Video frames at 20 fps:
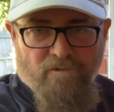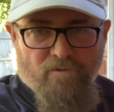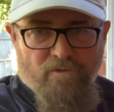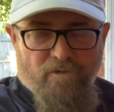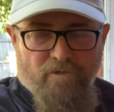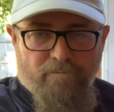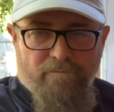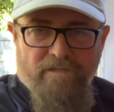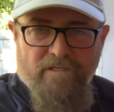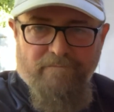
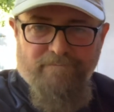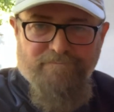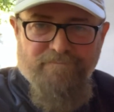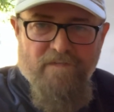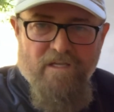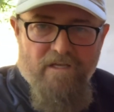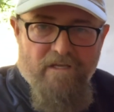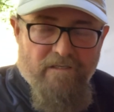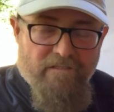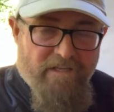group.
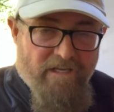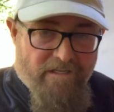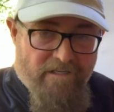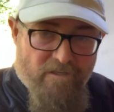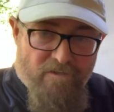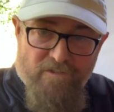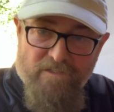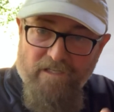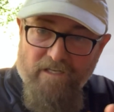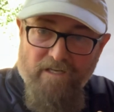Now
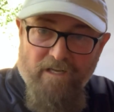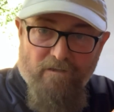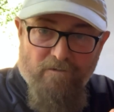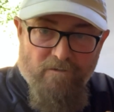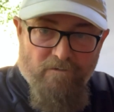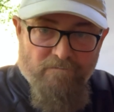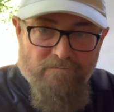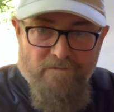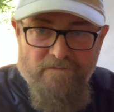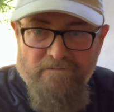here's
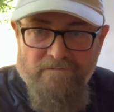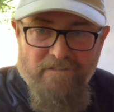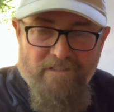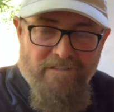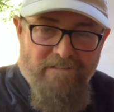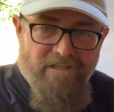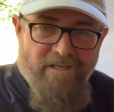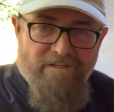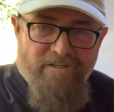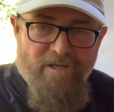
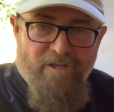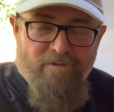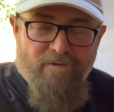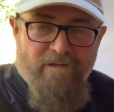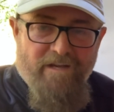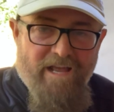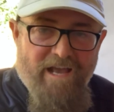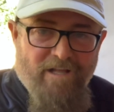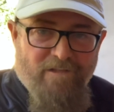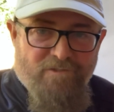another
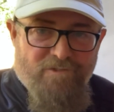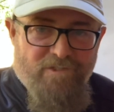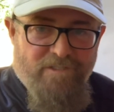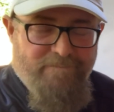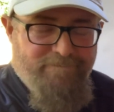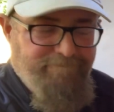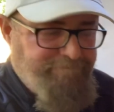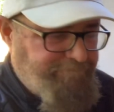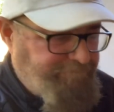analogy